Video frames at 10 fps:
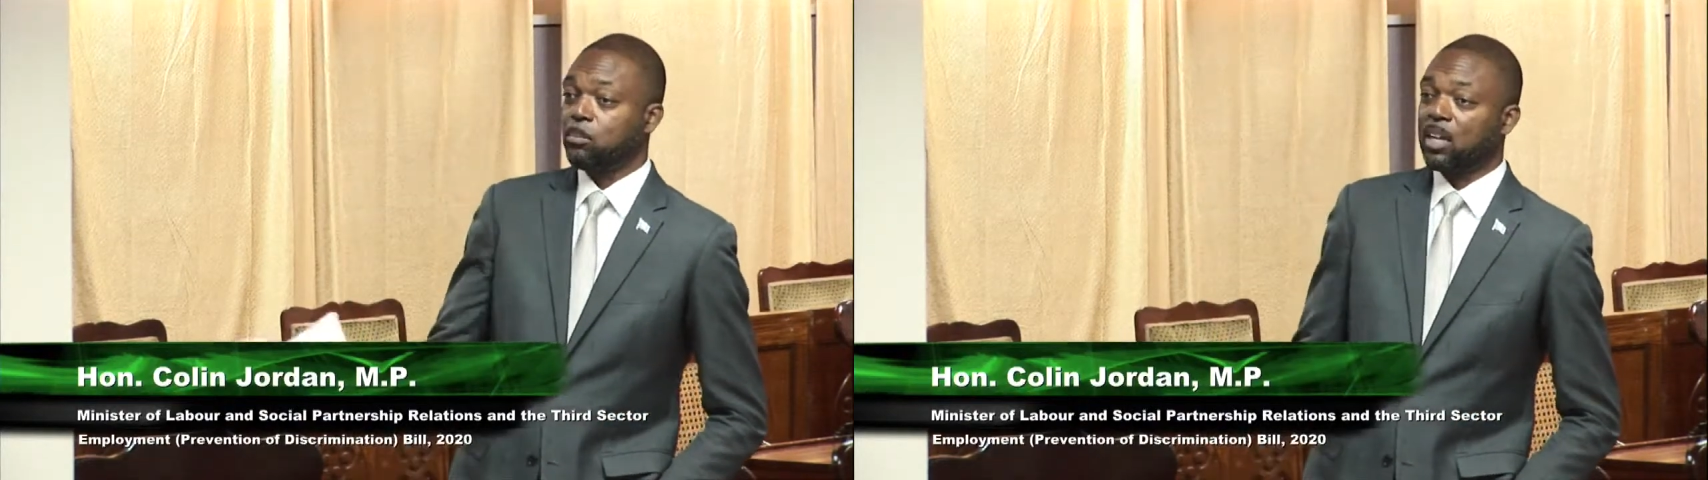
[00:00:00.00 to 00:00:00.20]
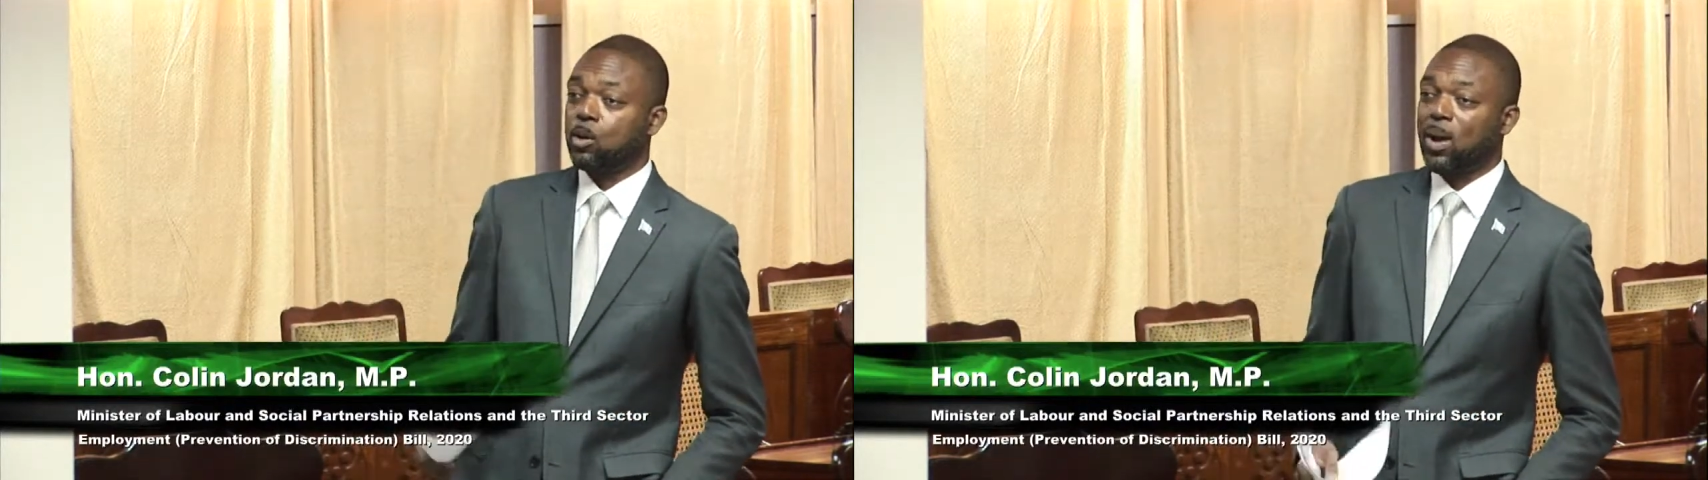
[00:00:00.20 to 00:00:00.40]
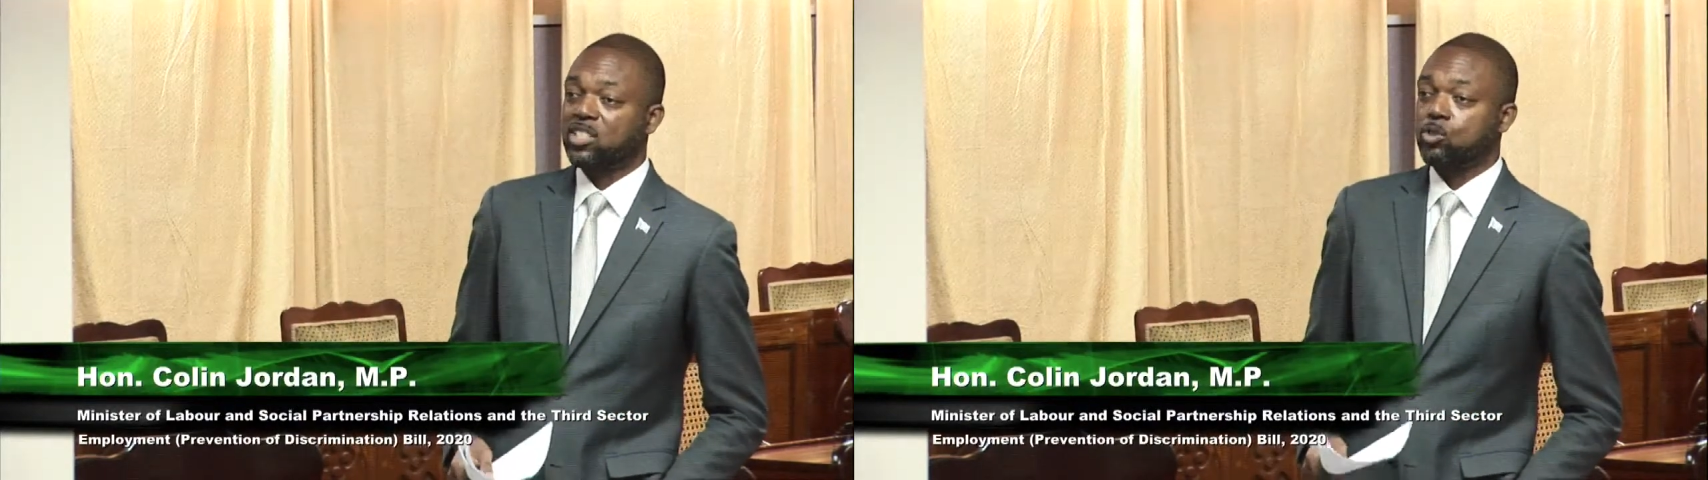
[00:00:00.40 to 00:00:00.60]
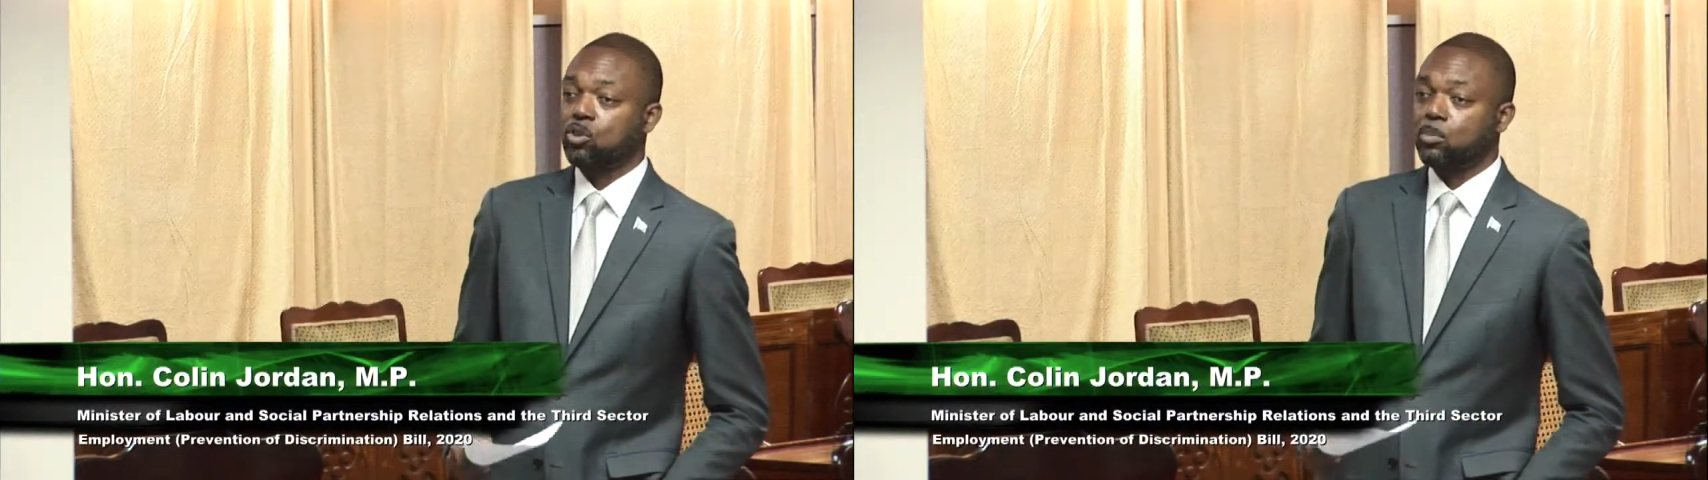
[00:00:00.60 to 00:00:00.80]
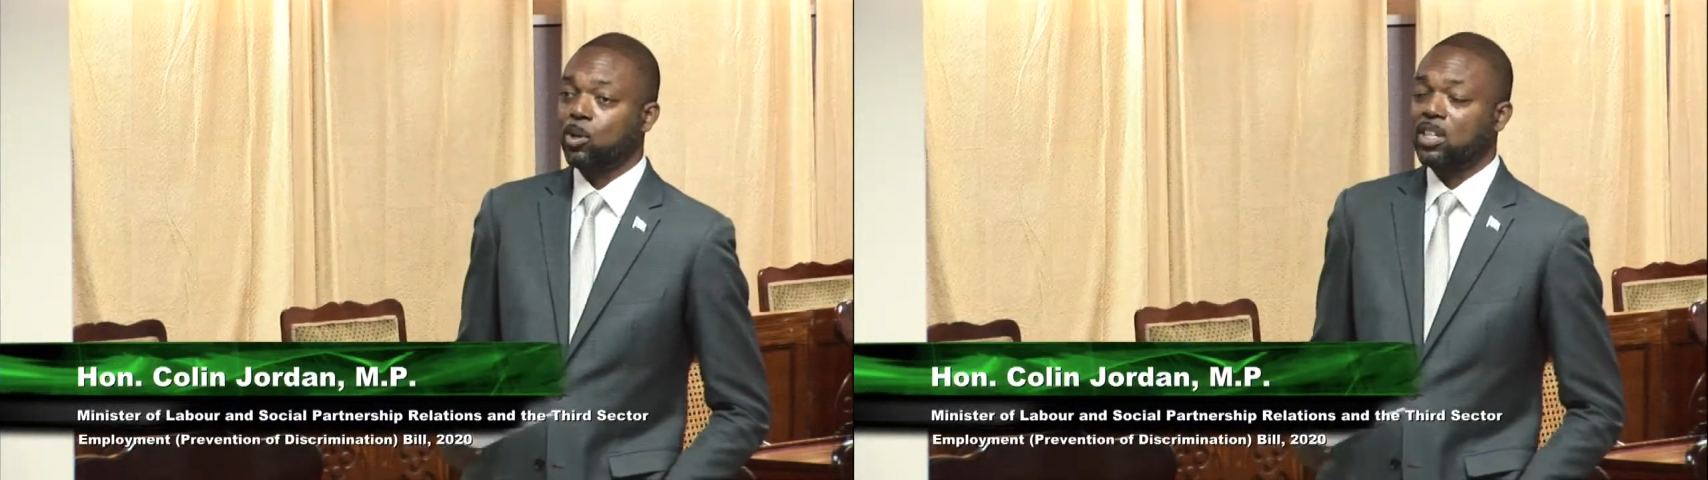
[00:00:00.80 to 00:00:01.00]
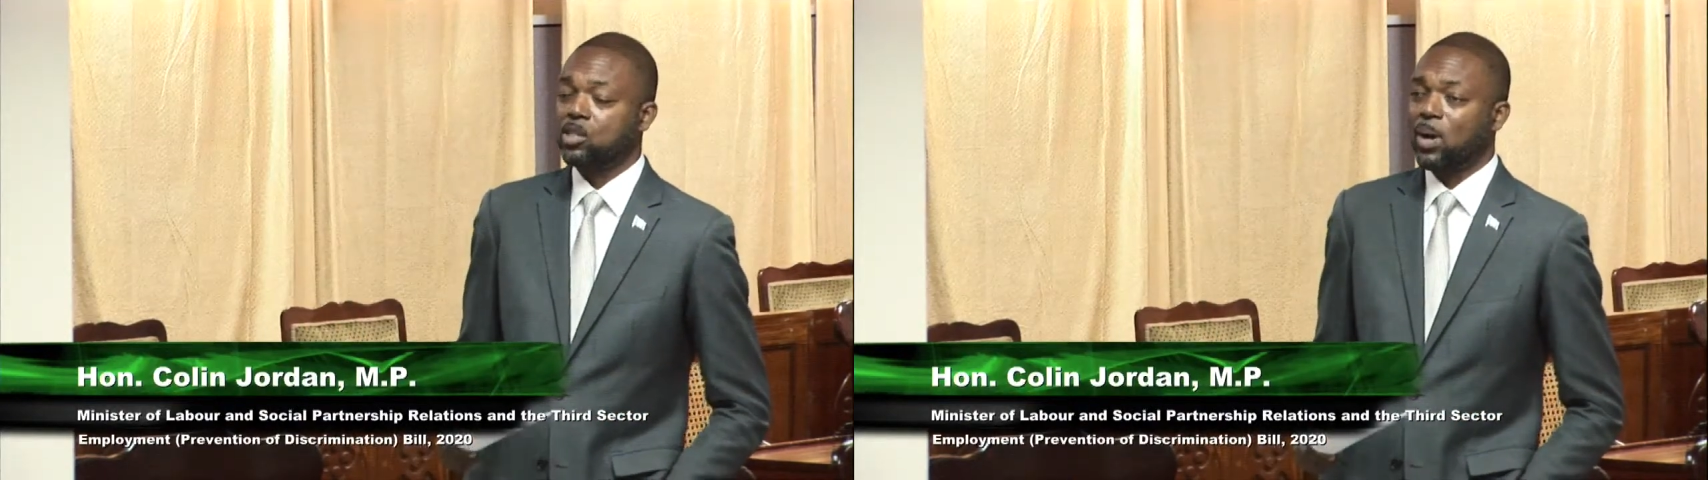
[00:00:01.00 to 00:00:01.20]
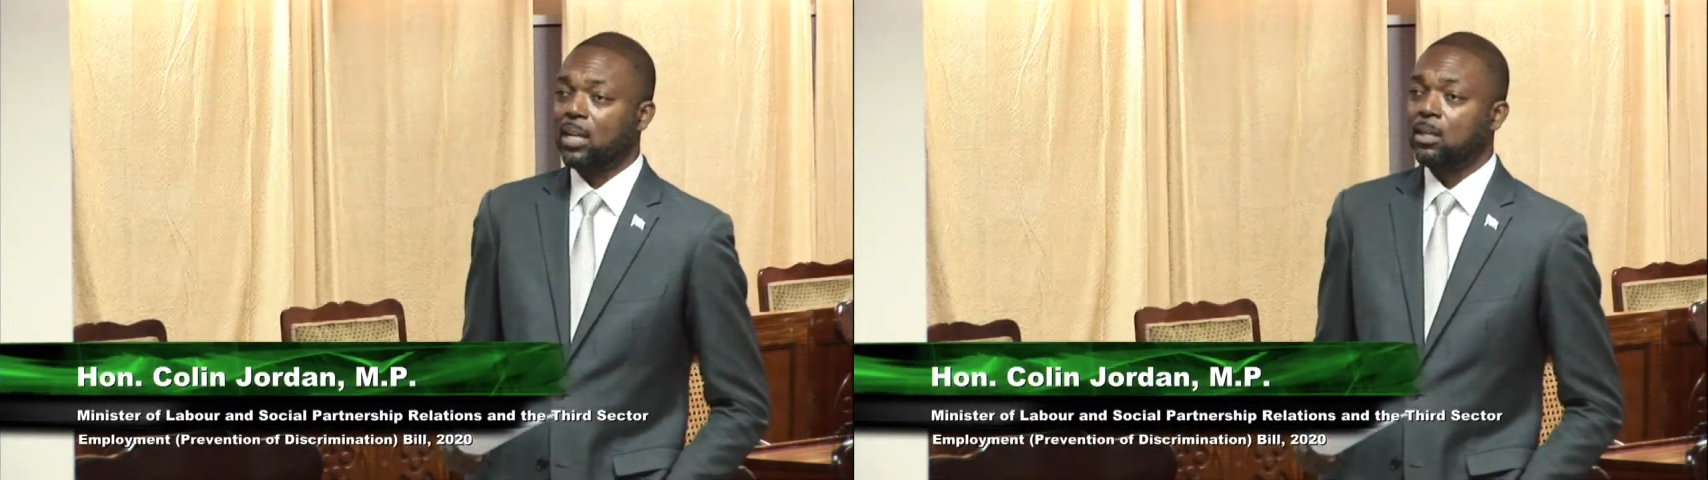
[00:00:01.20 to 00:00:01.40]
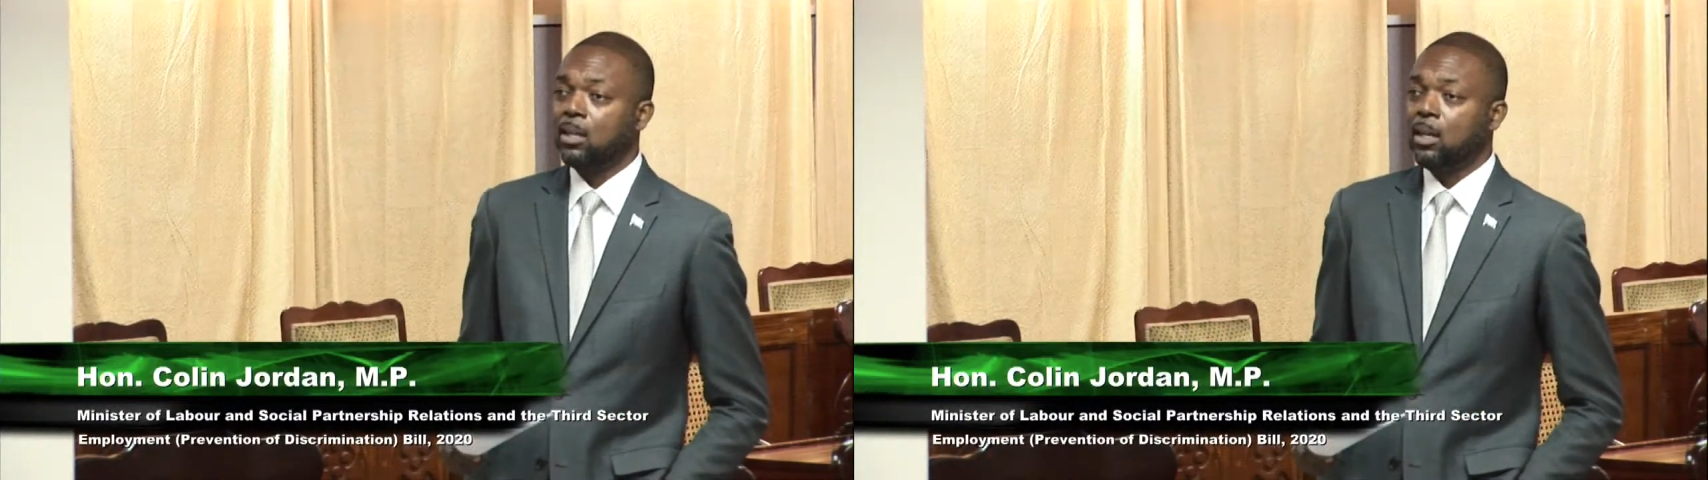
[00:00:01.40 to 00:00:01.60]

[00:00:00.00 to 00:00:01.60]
Michael West knows about it as well.